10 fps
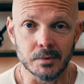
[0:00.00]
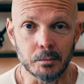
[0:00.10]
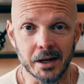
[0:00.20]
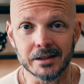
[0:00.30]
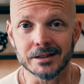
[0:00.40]

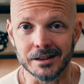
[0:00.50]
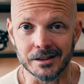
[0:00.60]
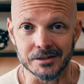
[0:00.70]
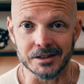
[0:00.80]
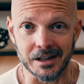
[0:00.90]
amazing
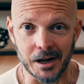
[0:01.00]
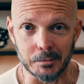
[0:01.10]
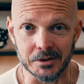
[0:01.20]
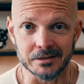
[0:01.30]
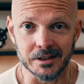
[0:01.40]
things can
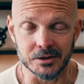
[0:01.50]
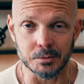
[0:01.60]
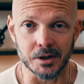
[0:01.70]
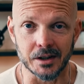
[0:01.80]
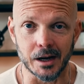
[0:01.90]
happen. Let's
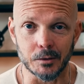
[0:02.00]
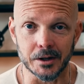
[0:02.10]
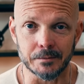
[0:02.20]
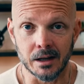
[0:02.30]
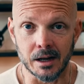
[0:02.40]
put it that
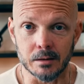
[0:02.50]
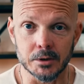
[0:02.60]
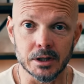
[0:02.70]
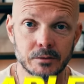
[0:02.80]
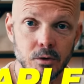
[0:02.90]
way. And I'm
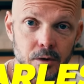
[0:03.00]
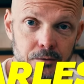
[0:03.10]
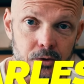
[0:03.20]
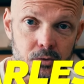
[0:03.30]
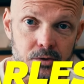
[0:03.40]
going to give you a
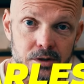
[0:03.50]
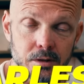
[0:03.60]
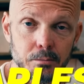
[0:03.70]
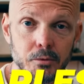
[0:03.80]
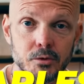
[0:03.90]
few
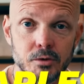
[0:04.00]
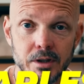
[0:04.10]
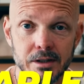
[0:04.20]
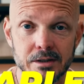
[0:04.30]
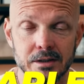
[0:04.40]
simple
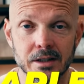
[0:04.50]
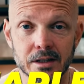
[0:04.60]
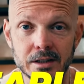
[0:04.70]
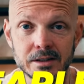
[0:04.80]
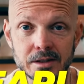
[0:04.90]
tricks and
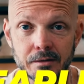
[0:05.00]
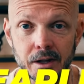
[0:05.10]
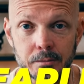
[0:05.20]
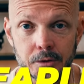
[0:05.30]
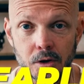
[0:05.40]
techniques to
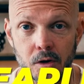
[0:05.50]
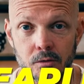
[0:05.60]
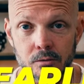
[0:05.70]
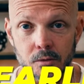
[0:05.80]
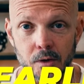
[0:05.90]
develop your
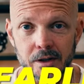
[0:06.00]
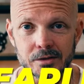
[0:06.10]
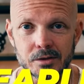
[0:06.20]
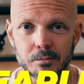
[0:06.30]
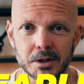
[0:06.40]
own
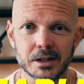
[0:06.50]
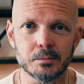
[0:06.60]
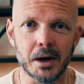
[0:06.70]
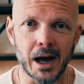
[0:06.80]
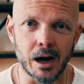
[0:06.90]
voice to be the
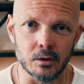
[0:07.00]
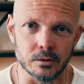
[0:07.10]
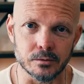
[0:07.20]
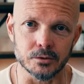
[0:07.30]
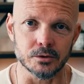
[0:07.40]

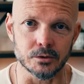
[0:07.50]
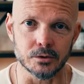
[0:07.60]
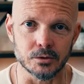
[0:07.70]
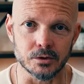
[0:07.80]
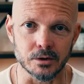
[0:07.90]
powerful
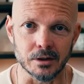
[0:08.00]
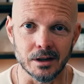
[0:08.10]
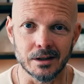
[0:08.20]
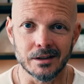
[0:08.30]
seducer